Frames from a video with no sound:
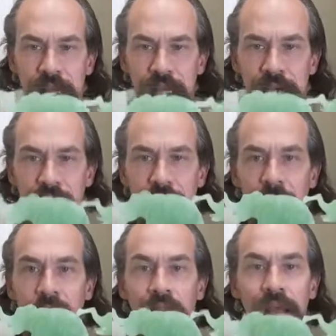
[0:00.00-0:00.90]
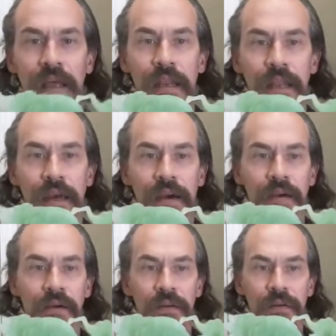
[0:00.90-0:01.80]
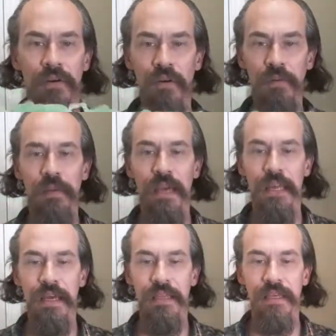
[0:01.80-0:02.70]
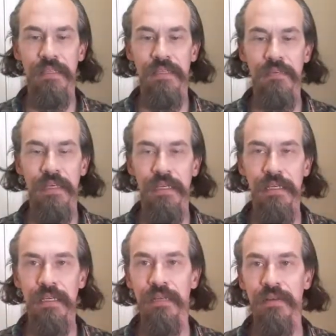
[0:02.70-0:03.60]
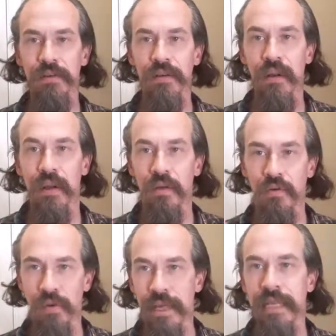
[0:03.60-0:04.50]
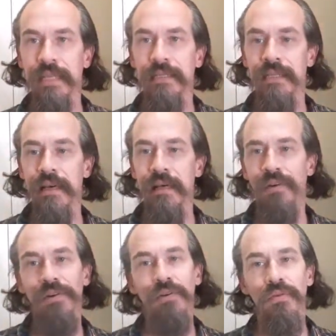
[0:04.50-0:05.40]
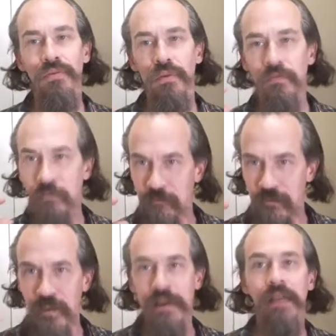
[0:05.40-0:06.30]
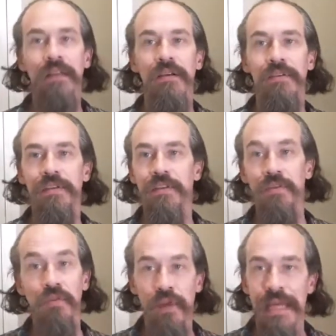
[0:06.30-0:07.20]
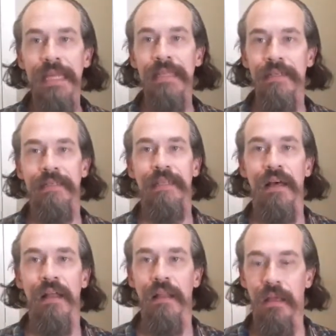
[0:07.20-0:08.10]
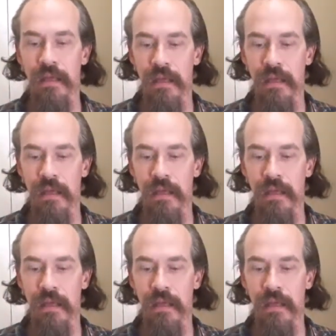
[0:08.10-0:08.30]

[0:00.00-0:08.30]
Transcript: that I got. Now, normally I like things to be either ready to sell or very close to ready to sell.